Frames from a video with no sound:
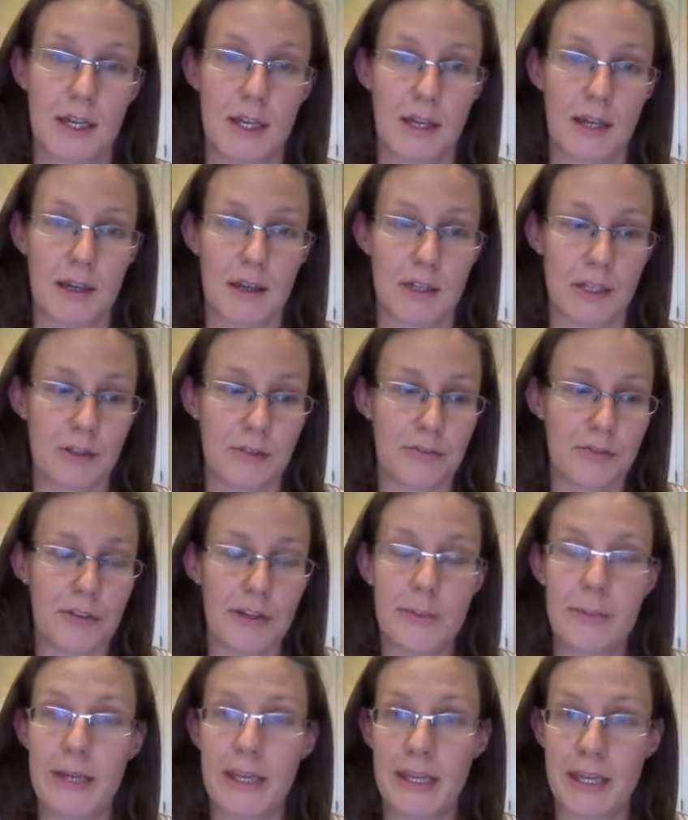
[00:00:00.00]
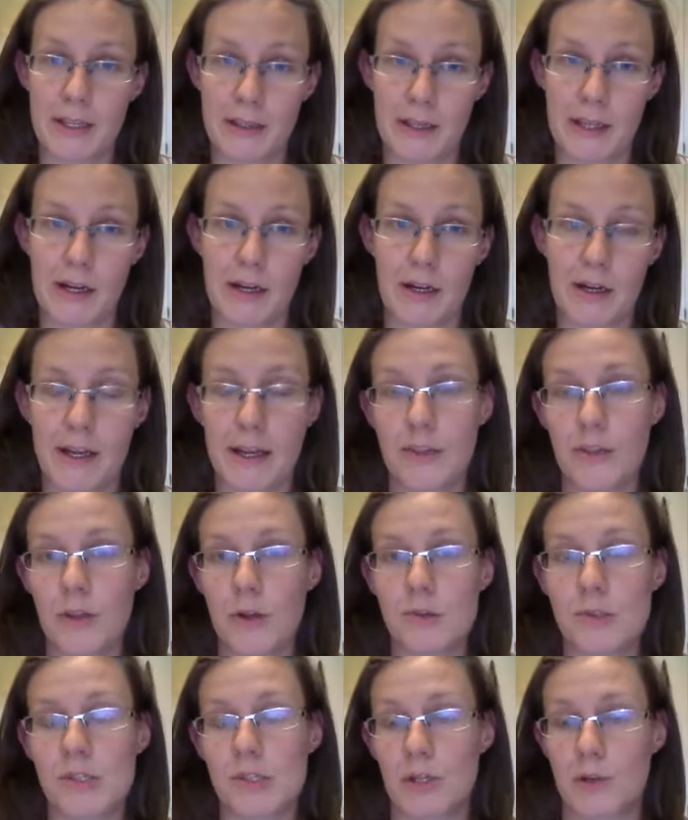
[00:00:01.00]
freebie in there, and
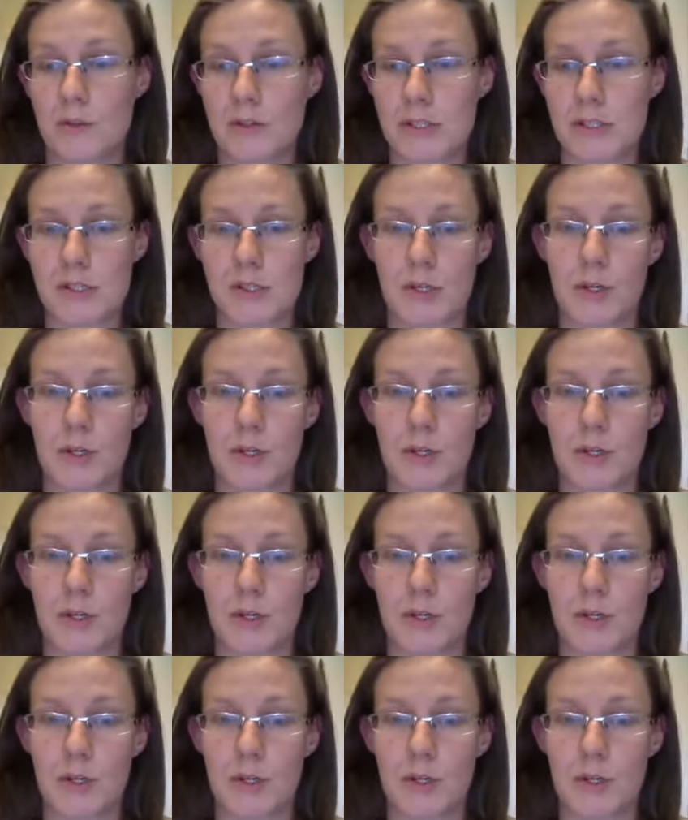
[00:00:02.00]
those services